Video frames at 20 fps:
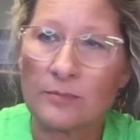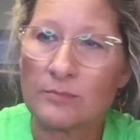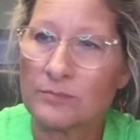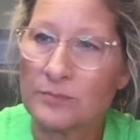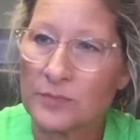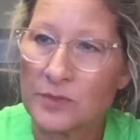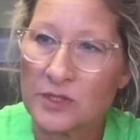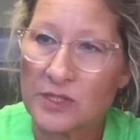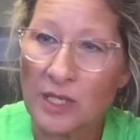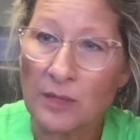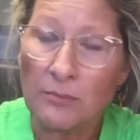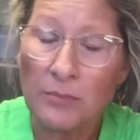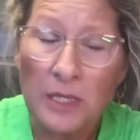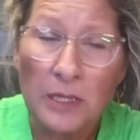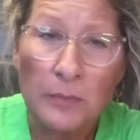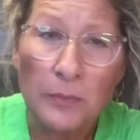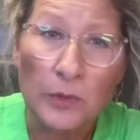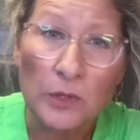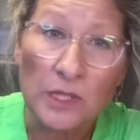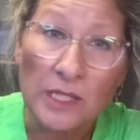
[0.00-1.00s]
Some
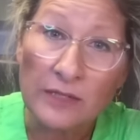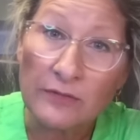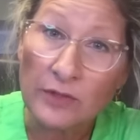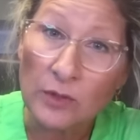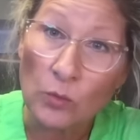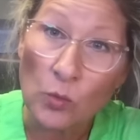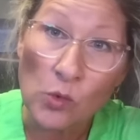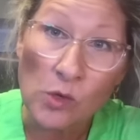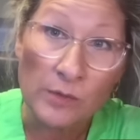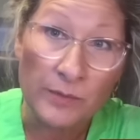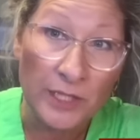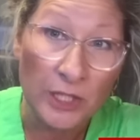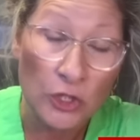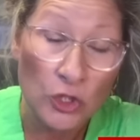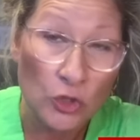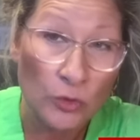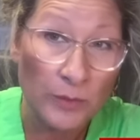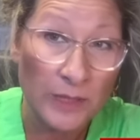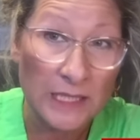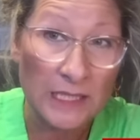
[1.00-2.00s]
people live in warm and
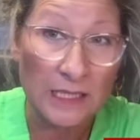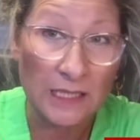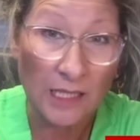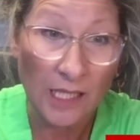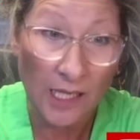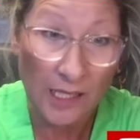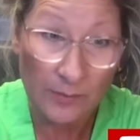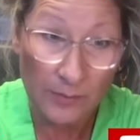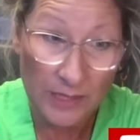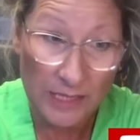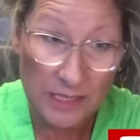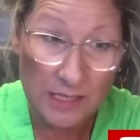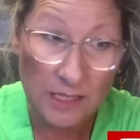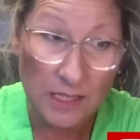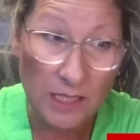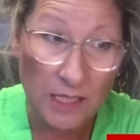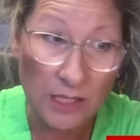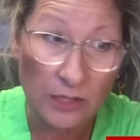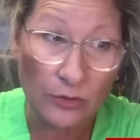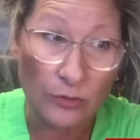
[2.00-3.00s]
humid climates
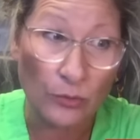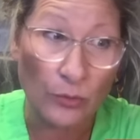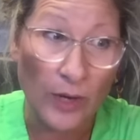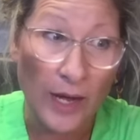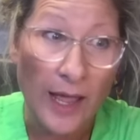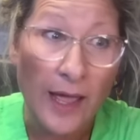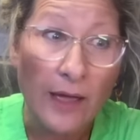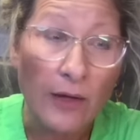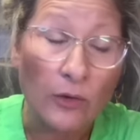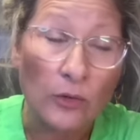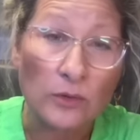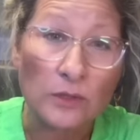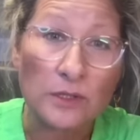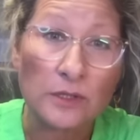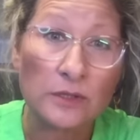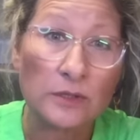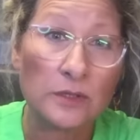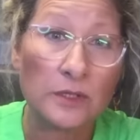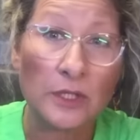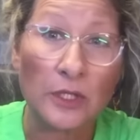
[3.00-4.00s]
year round,
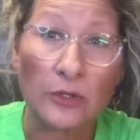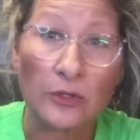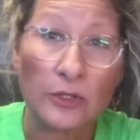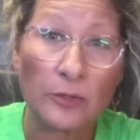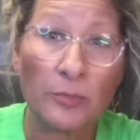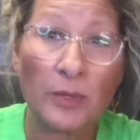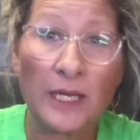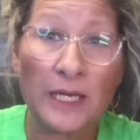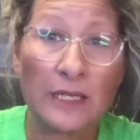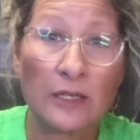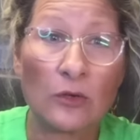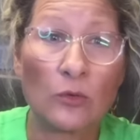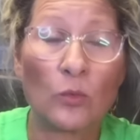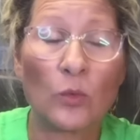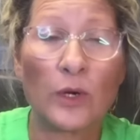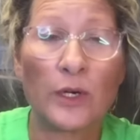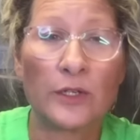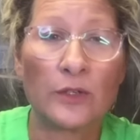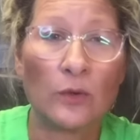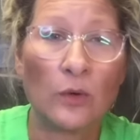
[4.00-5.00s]
you know, depending on
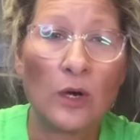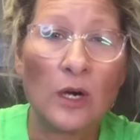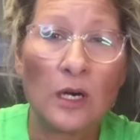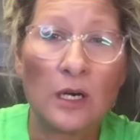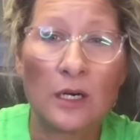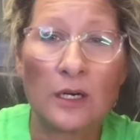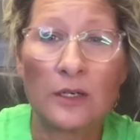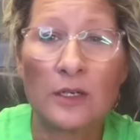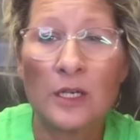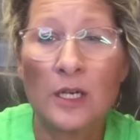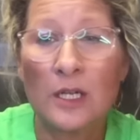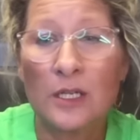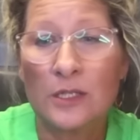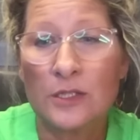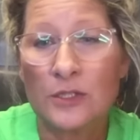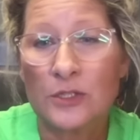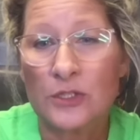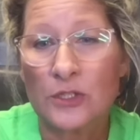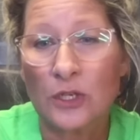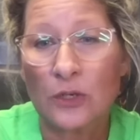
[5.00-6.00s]
where you are.
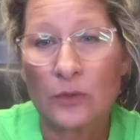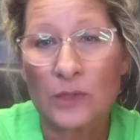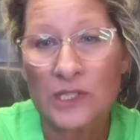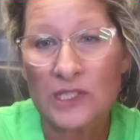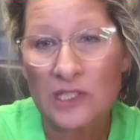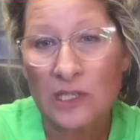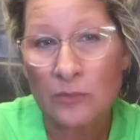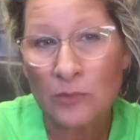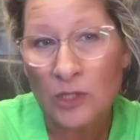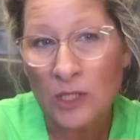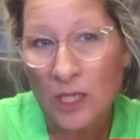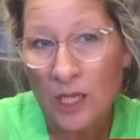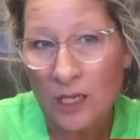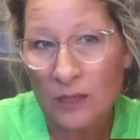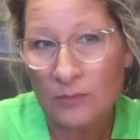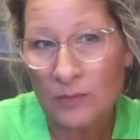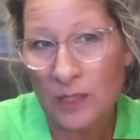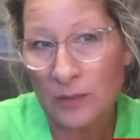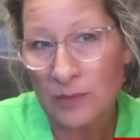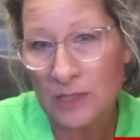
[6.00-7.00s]
So a summer cut
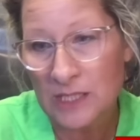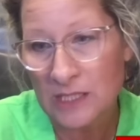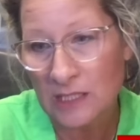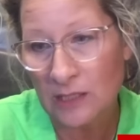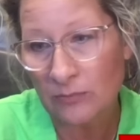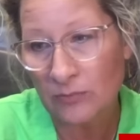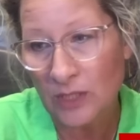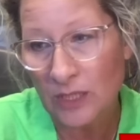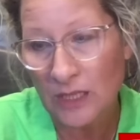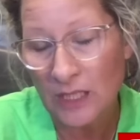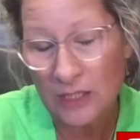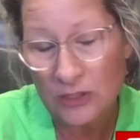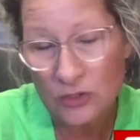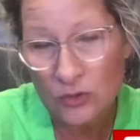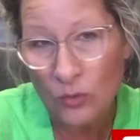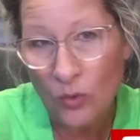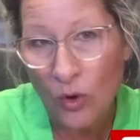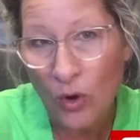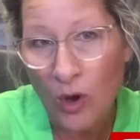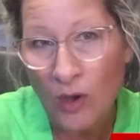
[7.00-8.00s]
may be something that
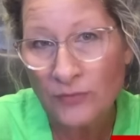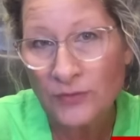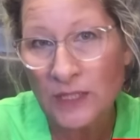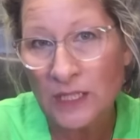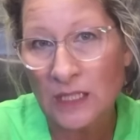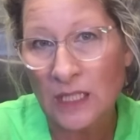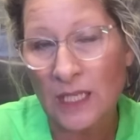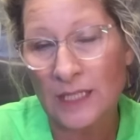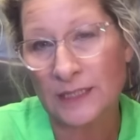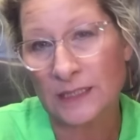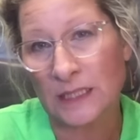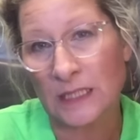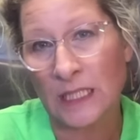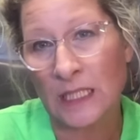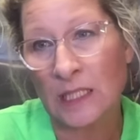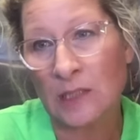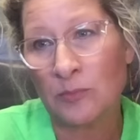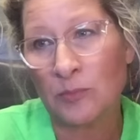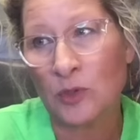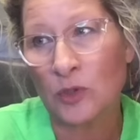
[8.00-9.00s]
you often like to
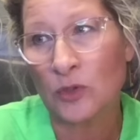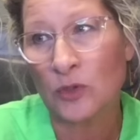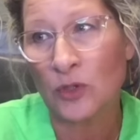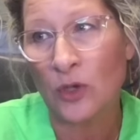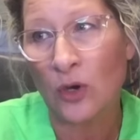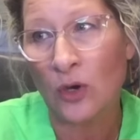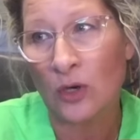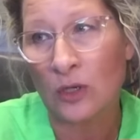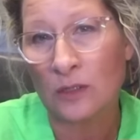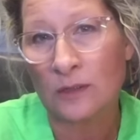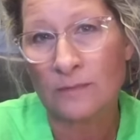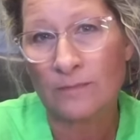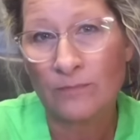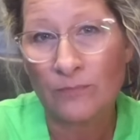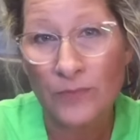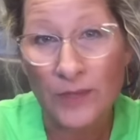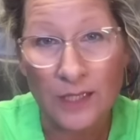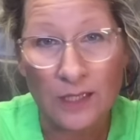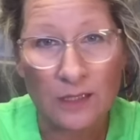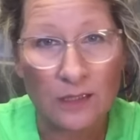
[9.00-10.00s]
keep your dog
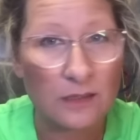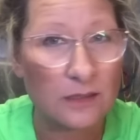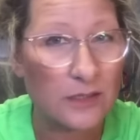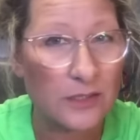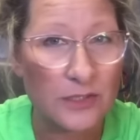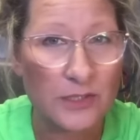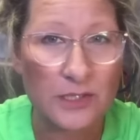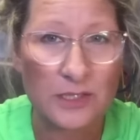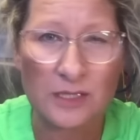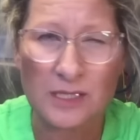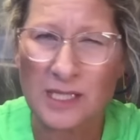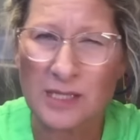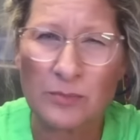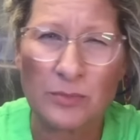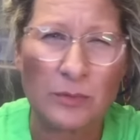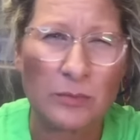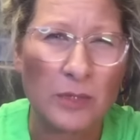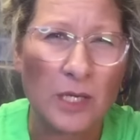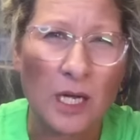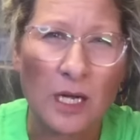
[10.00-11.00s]
in, just to keep
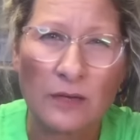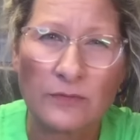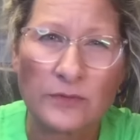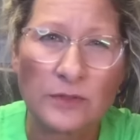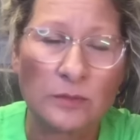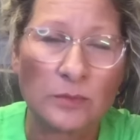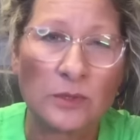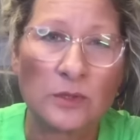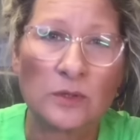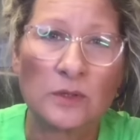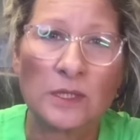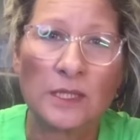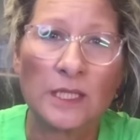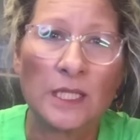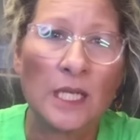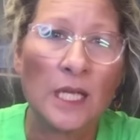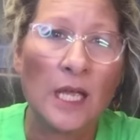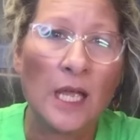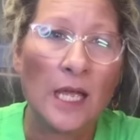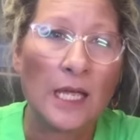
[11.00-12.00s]
them comfortable and
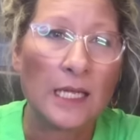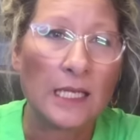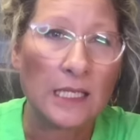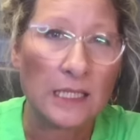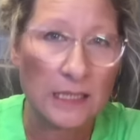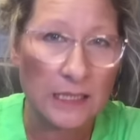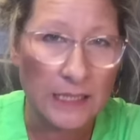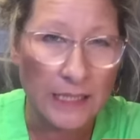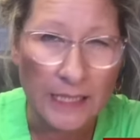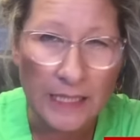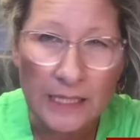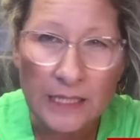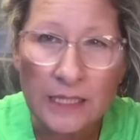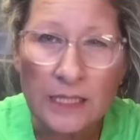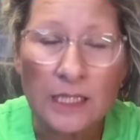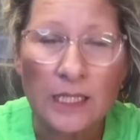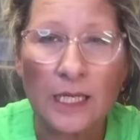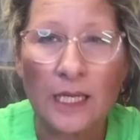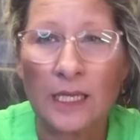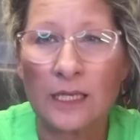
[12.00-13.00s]
clean
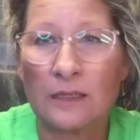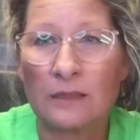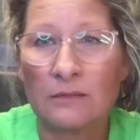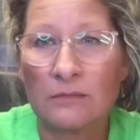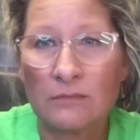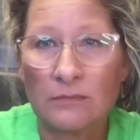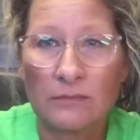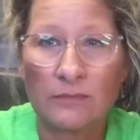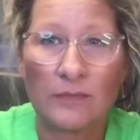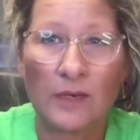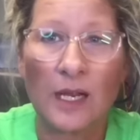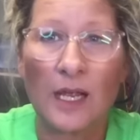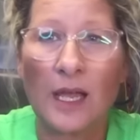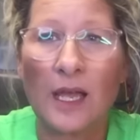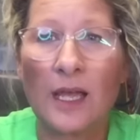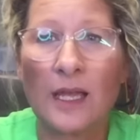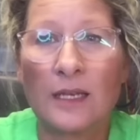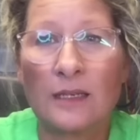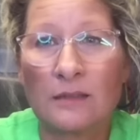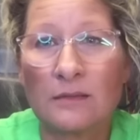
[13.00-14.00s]

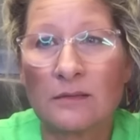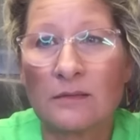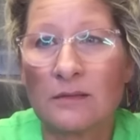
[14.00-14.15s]
and